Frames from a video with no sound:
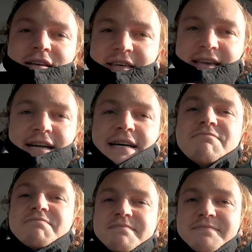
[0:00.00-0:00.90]
They
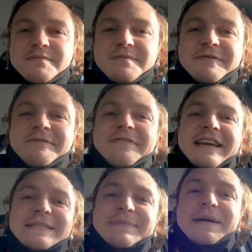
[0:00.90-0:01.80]
can't
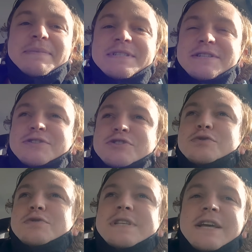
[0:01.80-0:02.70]
fix me up until
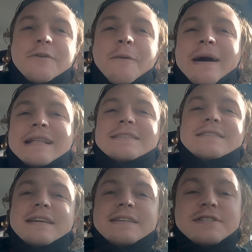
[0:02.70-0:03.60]
Tuesday or
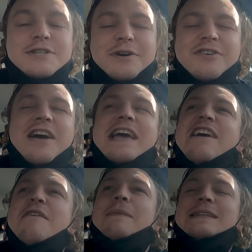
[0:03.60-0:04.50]
Wednesday, so I got
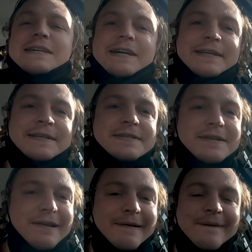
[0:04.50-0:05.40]
air in my tyres.